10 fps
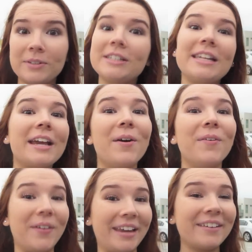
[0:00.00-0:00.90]
which is like a
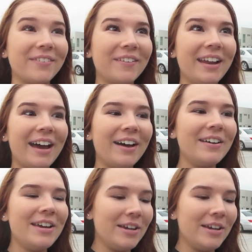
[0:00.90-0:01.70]
week from now.